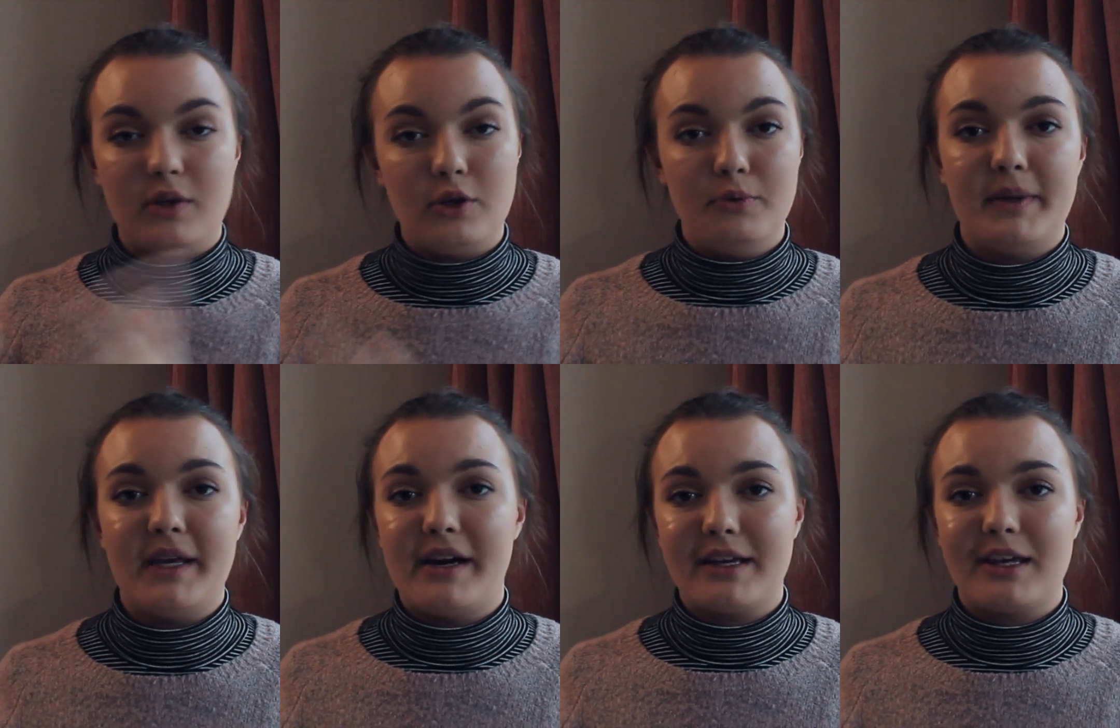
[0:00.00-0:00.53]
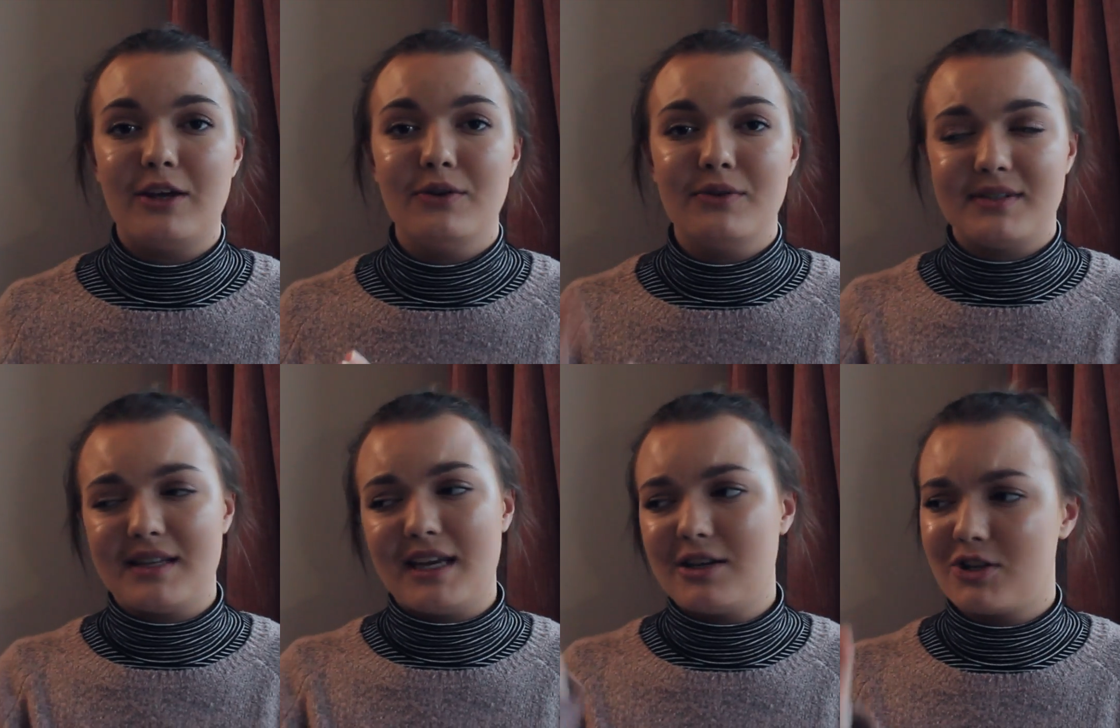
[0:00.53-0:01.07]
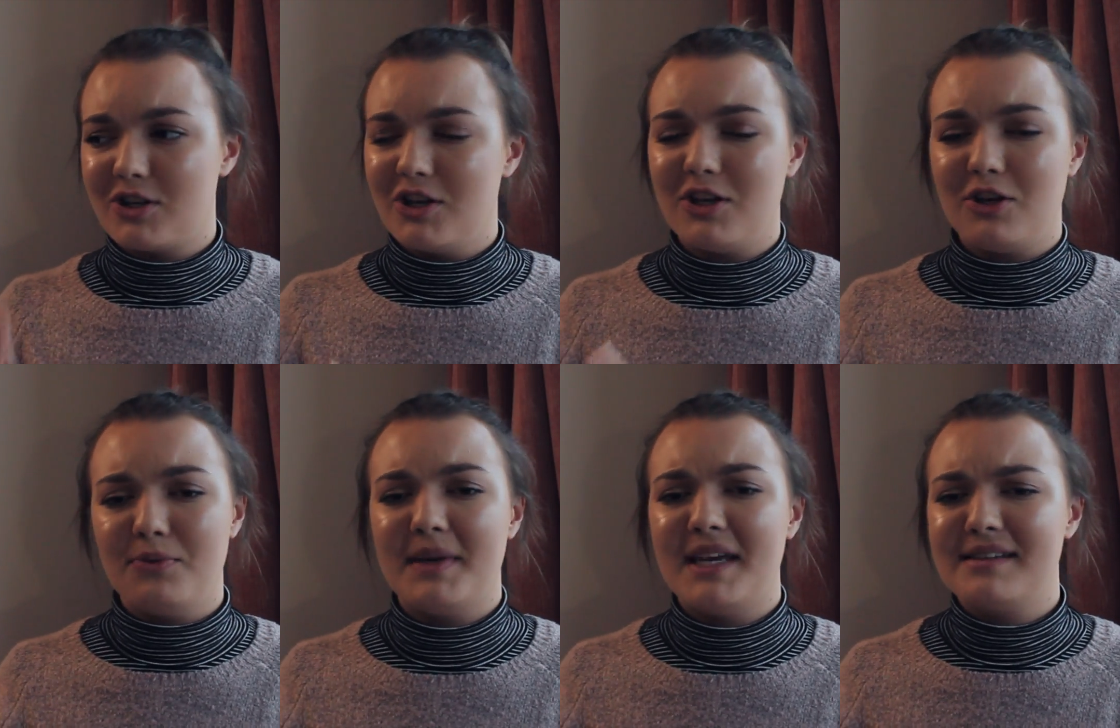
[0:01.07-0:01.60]

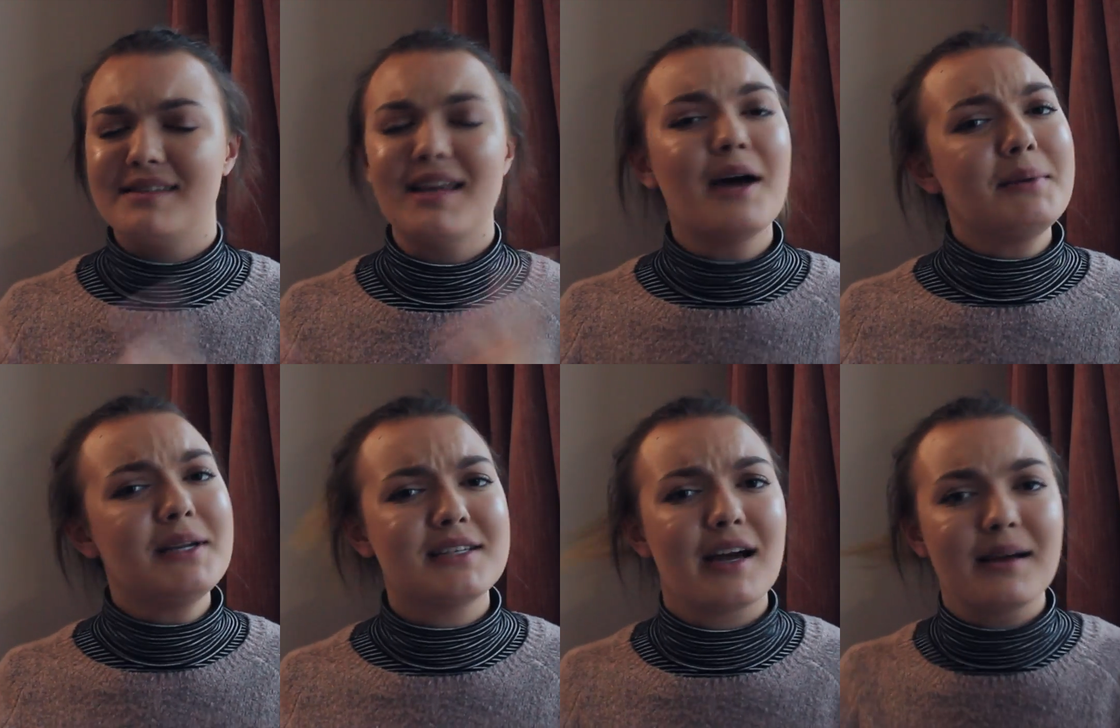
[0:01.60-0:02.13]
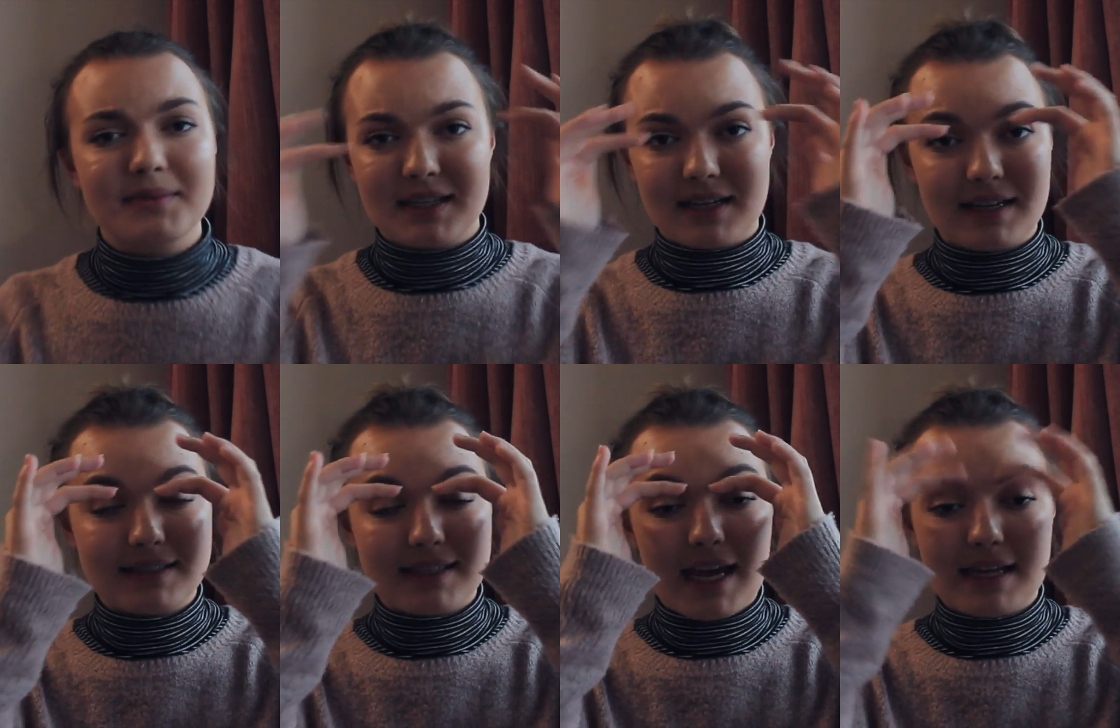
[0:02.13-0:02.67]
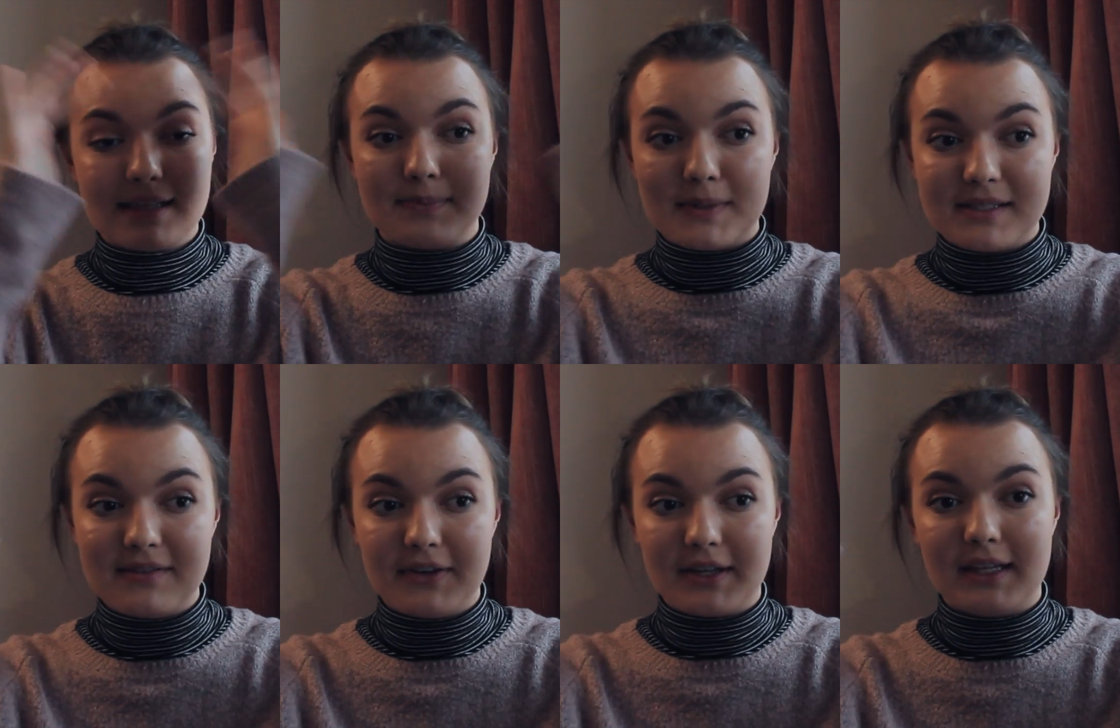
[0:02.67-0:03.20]
UBIQ/UBS. How many times can I say
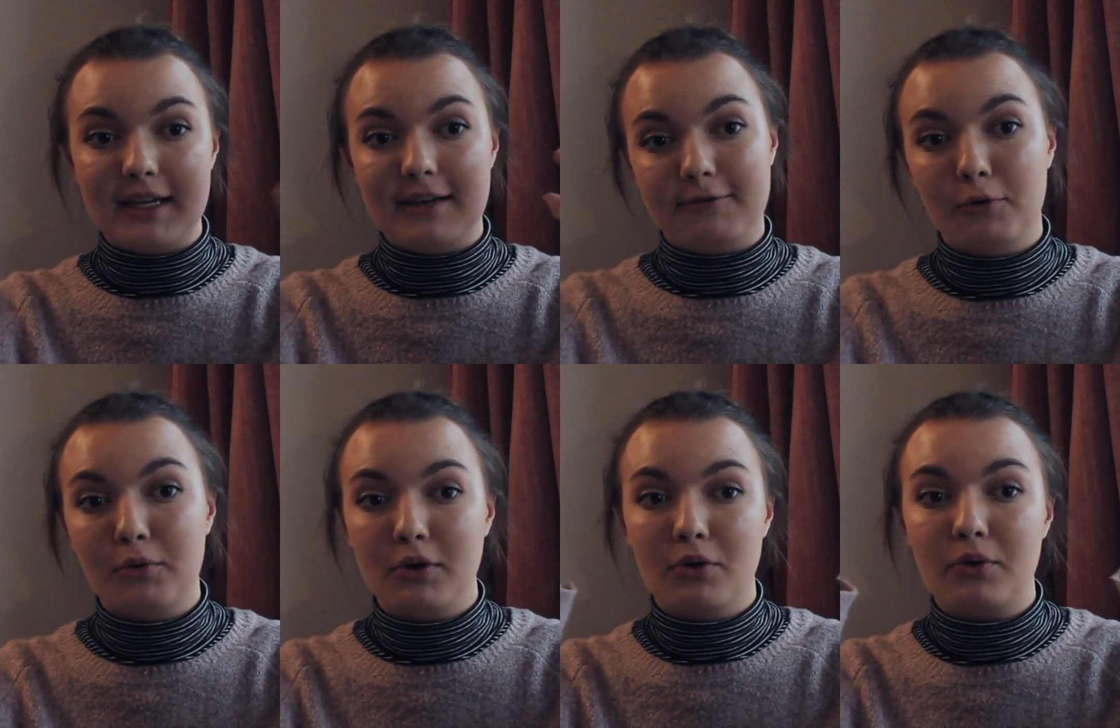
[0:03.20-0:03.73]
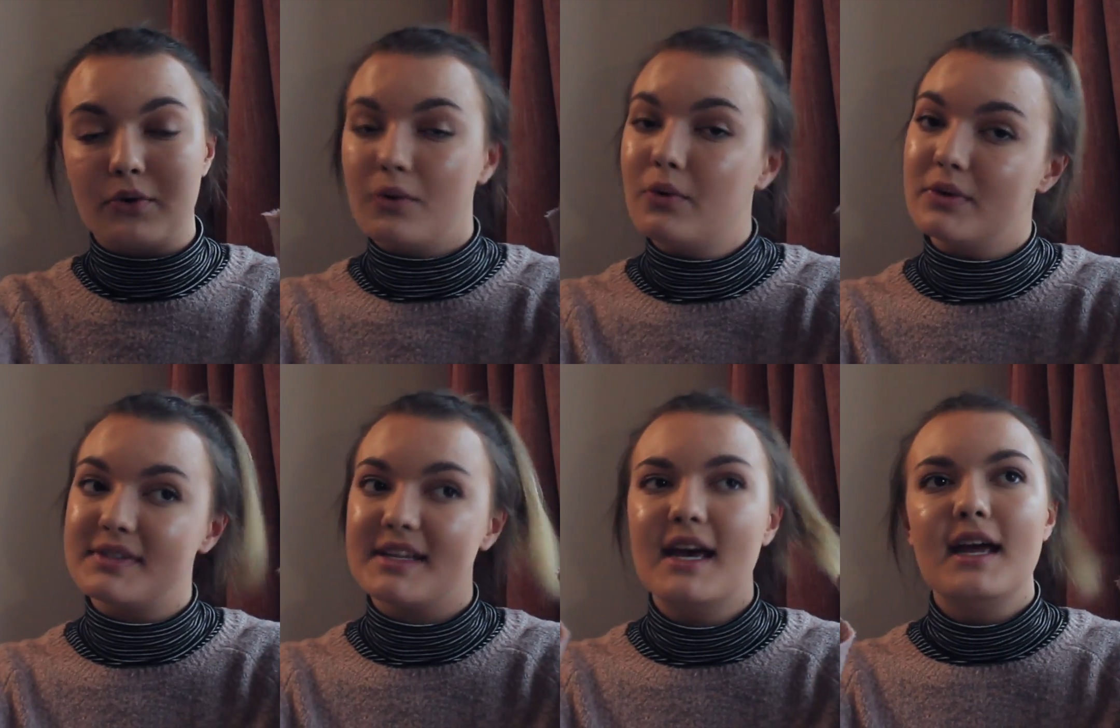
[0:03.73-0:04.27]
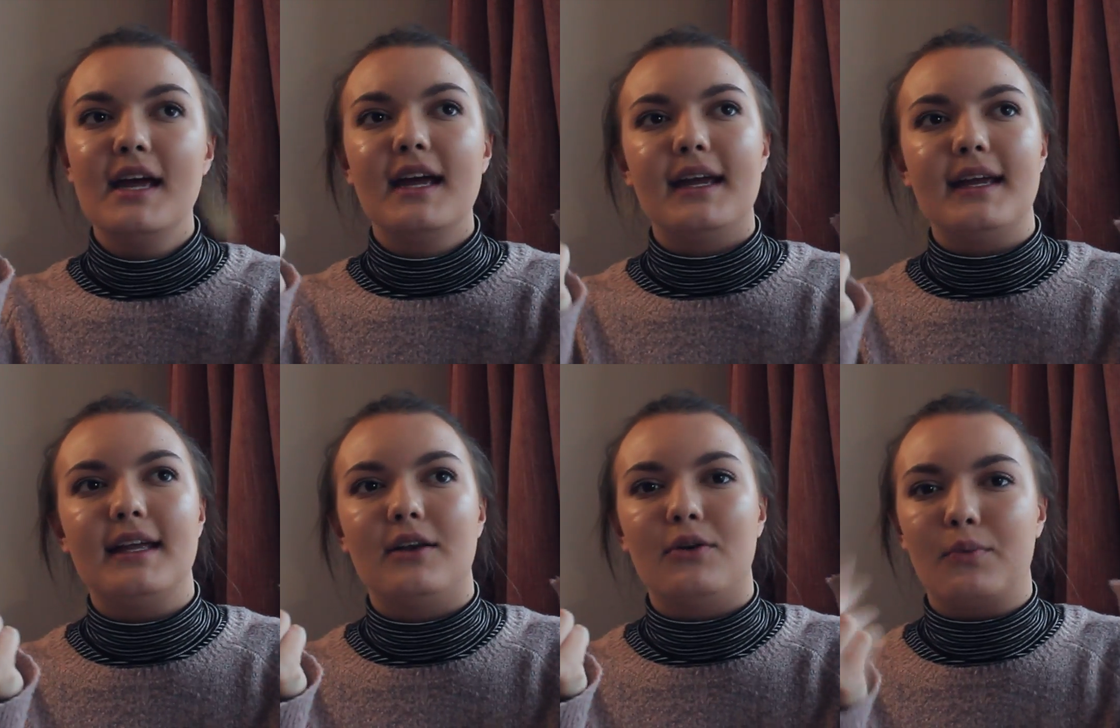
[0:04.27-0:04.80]
specifically for your course
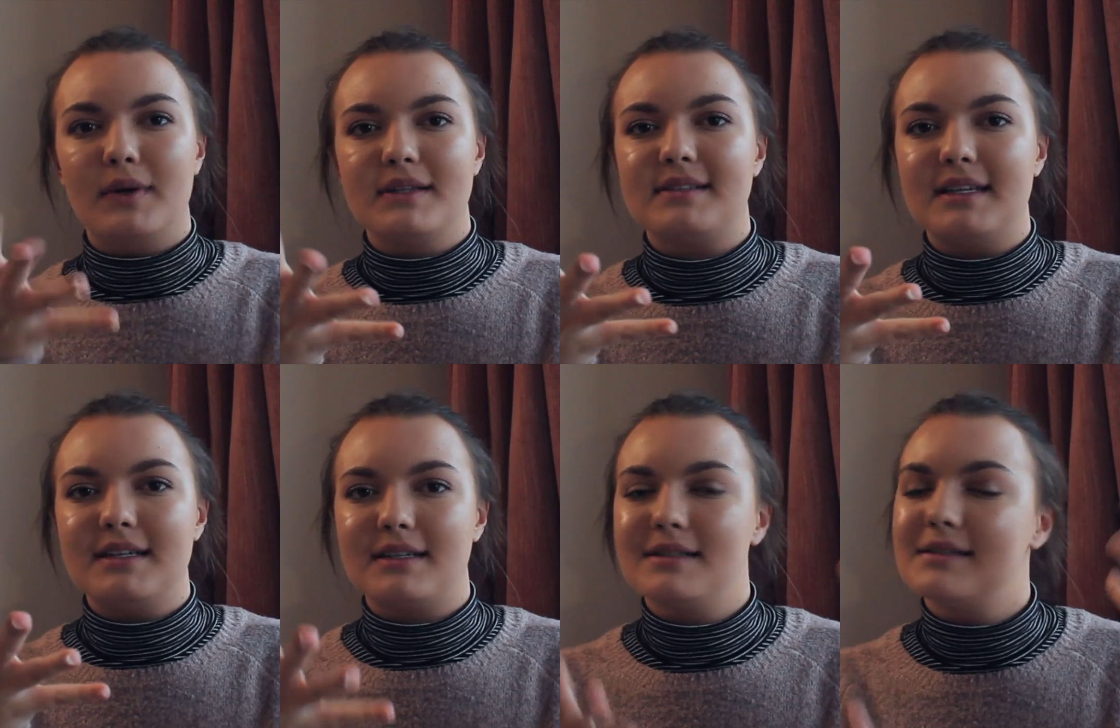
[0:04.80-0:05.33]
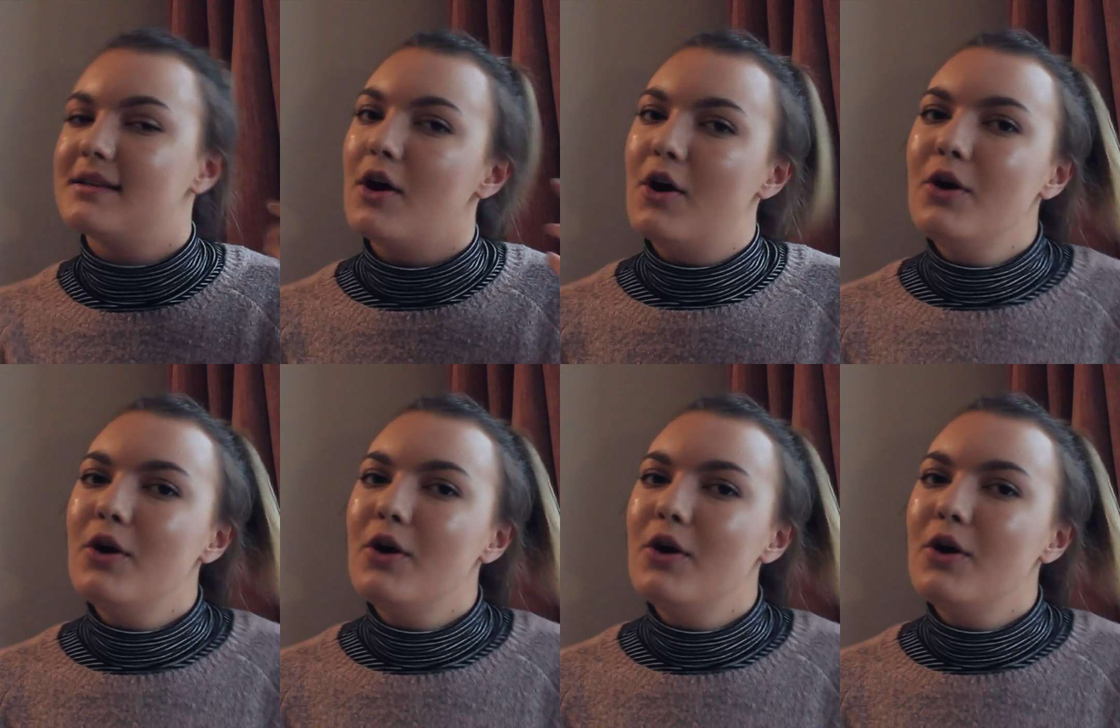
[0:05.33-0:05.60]
in one sentence?